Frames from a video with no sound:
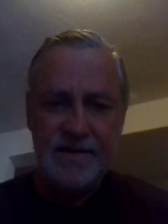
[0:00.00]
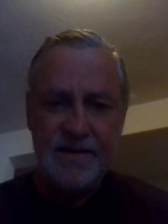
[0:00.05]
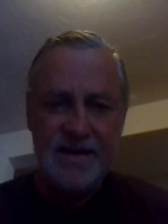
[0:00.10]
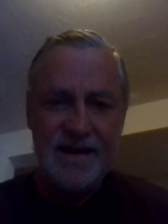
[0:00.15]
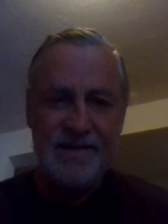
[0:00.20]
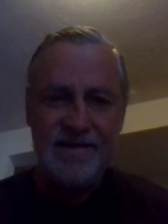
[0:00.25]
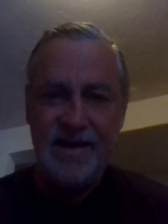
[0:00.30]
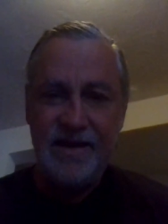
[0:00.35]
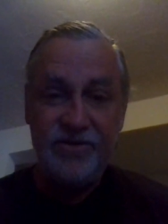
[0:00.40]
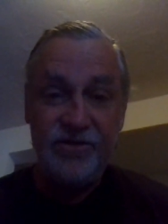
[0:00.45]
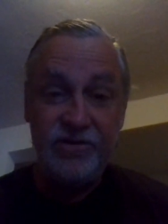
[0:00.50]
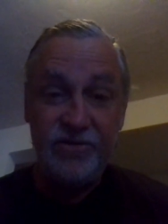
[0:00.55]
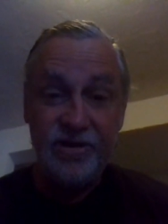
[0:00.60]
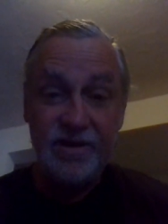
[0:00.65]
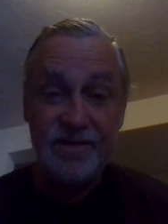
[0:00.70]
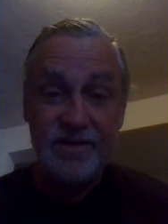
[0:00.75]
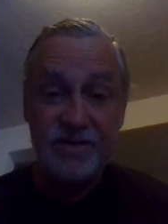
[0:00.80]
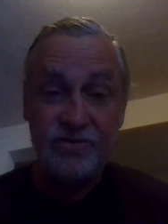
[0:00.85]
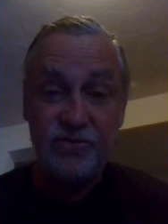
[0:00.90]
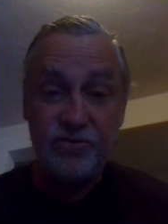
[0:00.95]
And that's just at
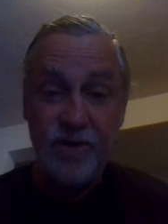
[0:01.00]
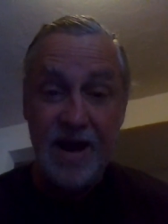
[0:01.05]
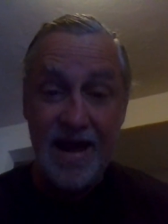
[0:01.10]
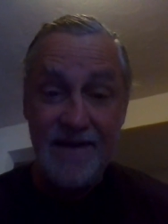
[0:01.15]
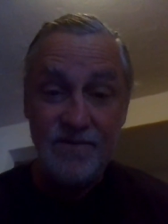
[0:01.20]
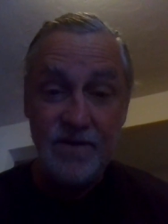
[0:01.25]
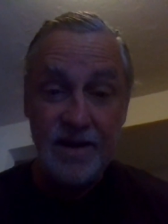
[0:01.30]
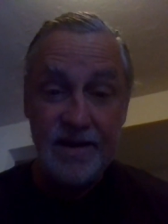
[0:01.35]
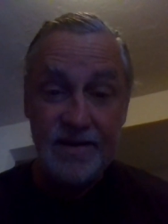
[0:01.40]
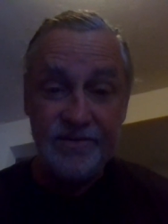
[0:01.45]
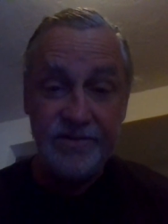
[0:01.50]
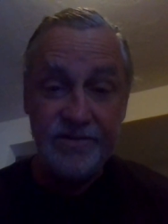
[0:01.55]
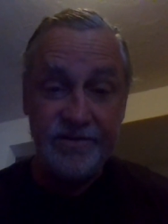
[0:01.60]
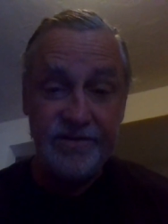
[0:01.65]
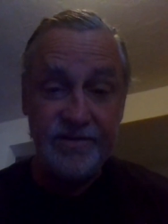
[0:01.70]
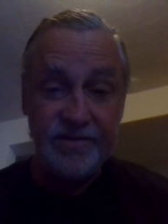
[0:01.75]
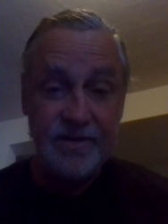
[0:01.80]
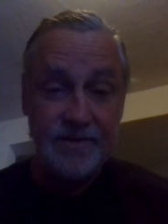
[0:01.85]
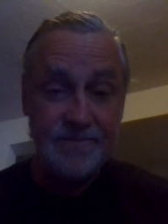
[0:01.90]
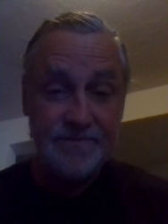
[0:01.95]
the travel
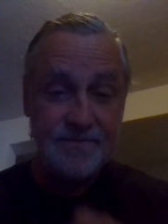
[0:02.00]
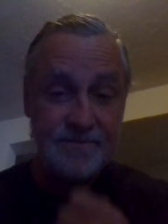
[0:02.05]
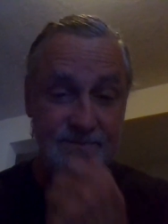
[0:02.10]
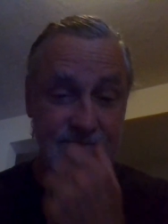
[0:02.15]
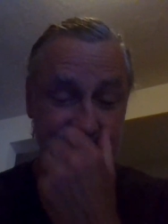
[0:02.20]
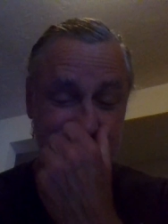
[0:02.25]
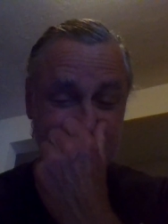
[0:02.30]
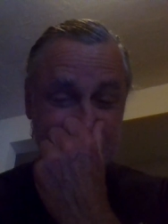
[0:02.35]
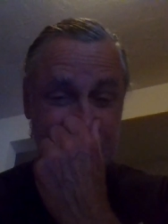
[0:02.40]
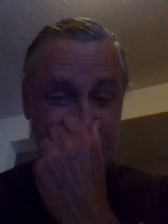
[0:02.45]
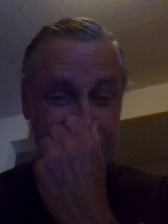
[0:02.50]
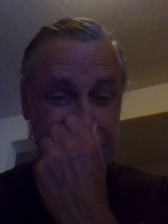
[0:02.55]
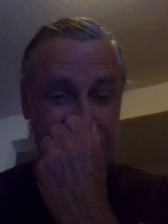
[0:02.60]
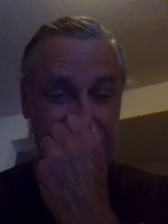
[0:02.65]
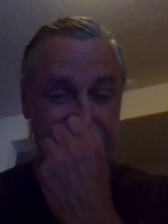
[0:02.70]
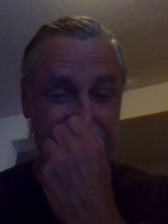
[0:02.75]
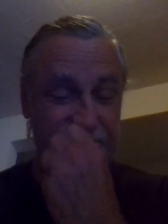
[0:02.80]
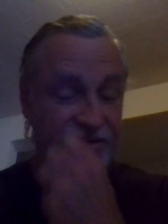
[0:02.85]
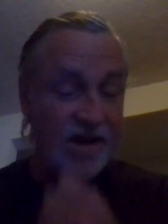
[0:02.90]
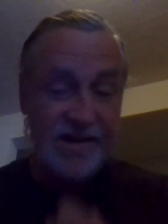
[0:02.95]
agency.
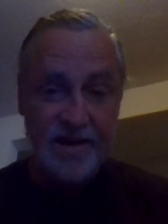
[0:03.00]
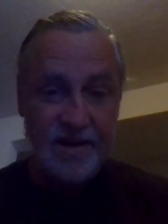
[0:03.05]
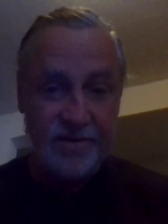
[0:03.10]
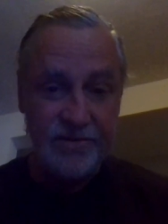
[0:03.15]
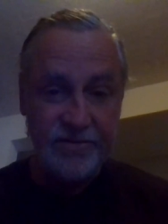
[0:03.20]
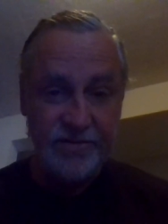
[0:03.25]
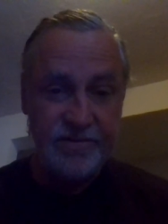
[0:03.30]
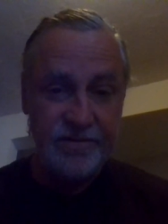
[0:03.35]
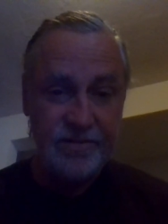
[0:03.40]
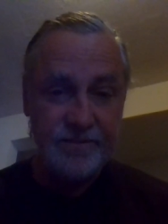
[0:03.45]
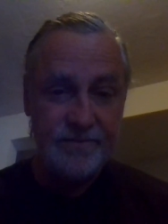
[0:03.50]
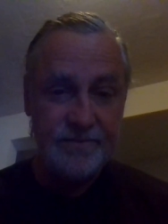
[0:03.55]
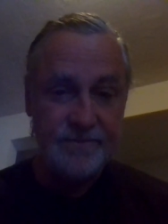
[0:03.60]
Jeez.